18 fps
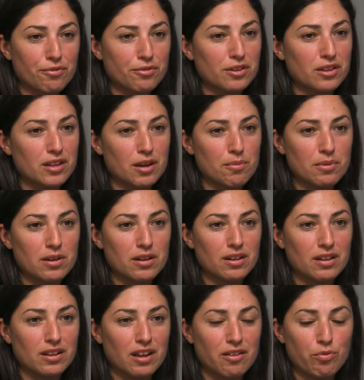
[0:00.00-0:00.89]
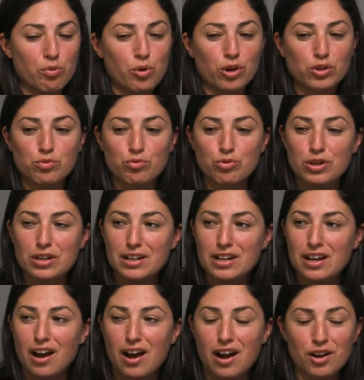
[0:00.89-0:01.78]
tough for them, and they've worked
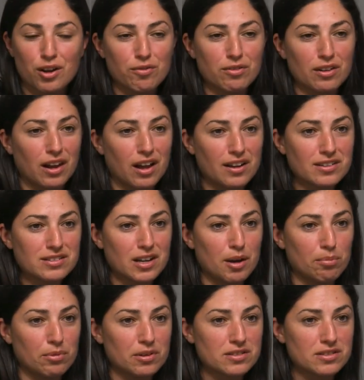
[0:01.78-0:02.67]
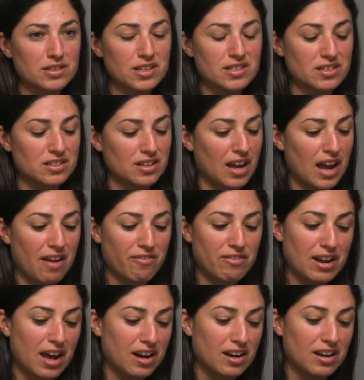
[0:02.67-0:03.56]
really hard over the last couple of seasons. They
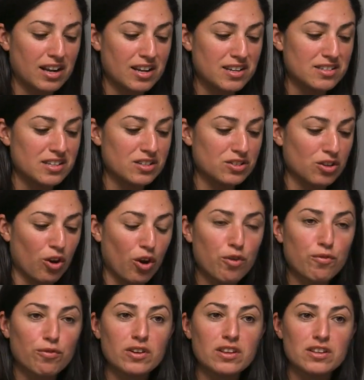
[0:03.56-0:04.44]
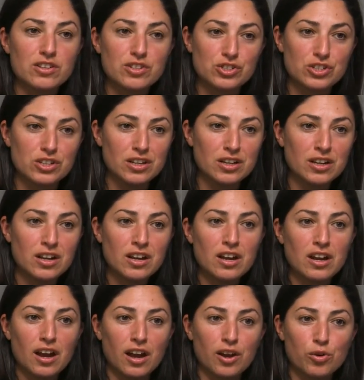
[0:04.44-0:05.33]
haven't had it easy. So hopefully this year,
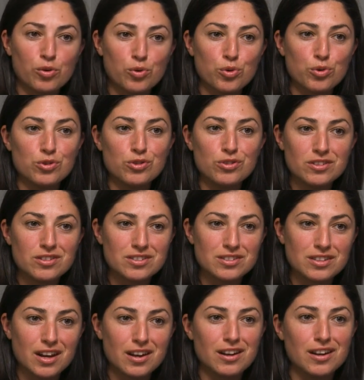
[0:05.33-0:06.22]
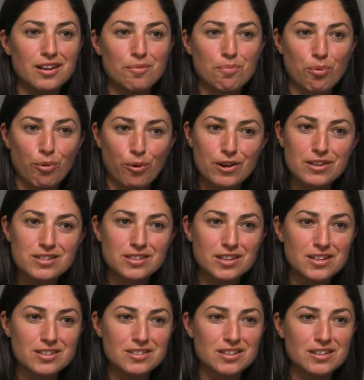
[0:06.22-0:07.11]
a good, steady
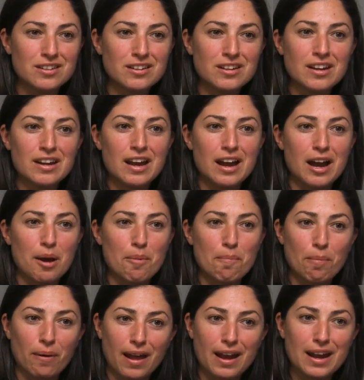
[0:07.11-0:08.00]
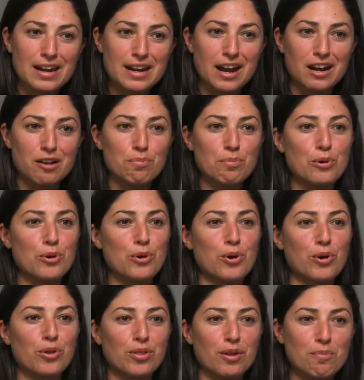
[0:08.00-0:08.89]
preseason, um, playing out of
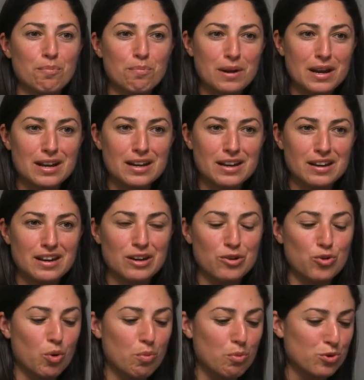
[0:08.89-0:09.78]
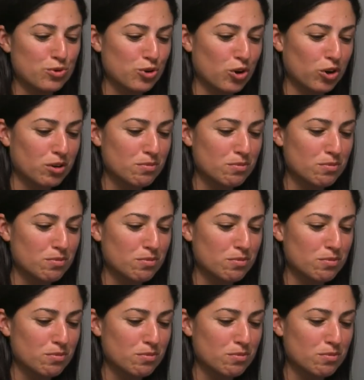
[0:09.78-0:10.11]
Perth and being in, in normal